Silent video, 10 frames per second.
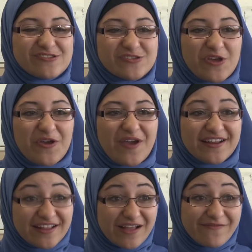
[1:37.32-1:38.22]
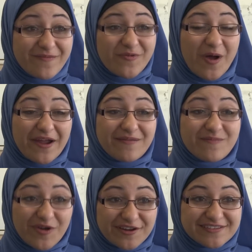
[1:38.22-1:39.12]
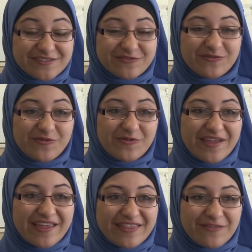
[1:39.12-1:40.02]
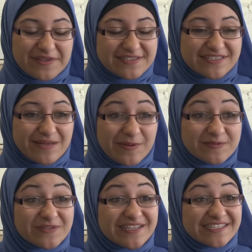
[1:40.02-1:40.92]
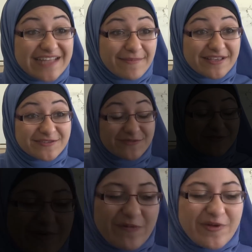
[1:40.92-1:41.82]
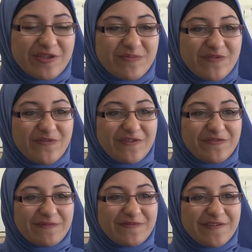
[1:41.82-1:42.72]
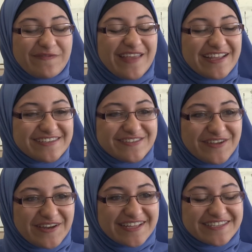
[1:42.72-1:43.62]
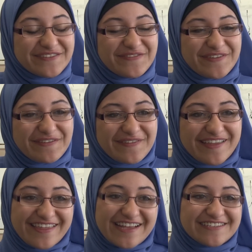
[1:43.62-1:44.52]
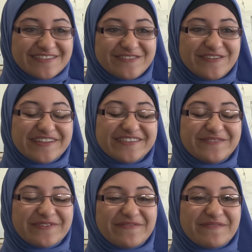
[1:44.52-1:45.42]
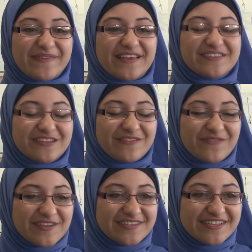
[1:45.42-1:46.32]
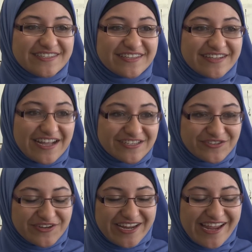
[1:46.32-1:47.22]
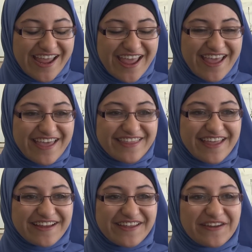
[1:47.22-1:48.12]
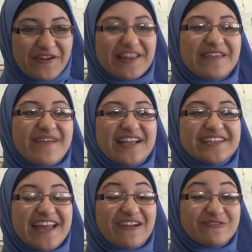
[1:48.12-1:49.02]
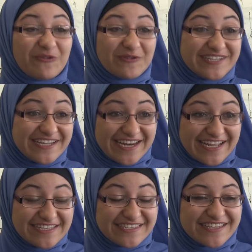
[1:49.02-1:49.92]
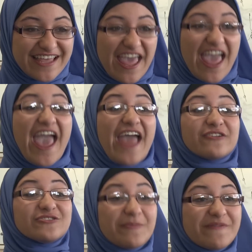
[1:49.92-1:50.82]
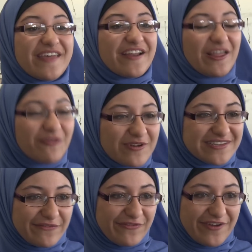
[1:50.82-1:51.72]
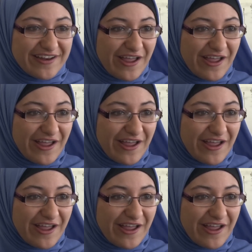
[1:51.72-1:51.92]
So I did come from quite a modest school in the western suburbs. It was an Islamic school. When you move on from 15 students to 50,000 students, one of the biggest universities in the country, then you can only imagine how daunting it is. And on top of that, I look different.